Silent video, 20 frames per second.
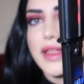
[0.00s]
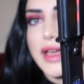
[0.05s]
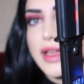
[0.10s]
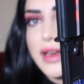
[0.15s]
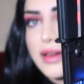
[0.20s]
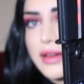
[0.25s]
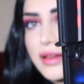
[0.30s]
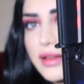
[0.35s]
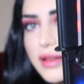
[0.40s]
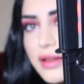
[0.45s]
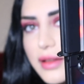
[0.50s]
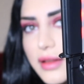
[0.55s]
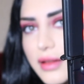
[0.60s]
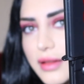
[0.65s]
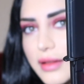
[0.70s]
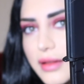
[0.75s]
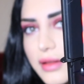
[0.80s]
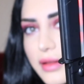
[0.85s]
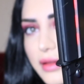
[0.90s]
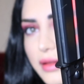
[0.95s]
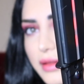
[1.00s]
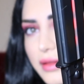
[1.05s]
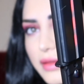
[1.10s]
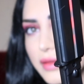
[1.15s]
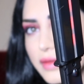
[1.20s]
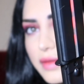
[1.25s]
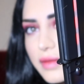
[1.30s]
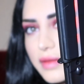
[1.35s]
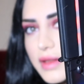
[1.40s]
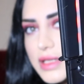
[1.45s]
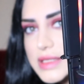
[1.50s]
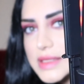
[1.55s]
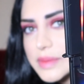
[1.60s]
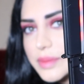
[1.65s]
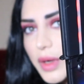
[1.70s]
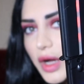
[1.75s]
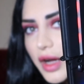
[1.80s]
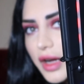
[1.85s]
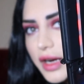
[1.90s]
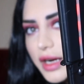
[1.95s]
that this
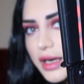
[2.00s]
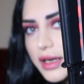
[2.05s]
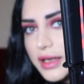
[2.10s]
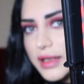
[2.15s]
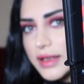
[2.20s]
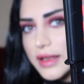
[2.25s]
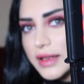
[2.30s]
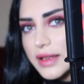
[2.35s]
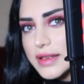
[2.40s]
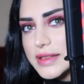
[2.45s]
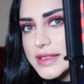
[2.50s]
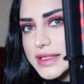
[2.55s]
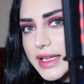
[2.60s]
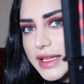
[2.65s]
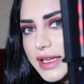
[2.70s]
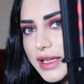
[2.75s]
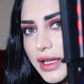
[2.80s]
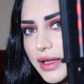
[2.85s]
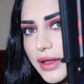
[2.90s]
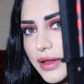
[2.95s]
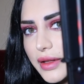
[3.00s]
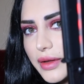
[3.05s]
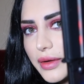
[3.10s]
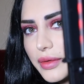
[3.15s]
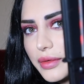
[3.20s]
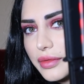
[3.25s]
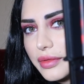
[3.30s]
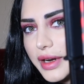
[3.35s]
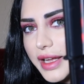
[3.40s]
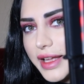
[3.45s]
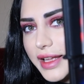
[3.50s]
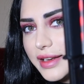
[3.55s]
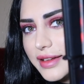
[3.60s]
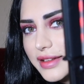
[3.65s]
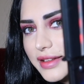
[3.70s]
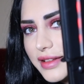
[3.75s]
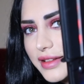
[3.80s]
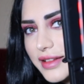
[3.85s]
part is getting red.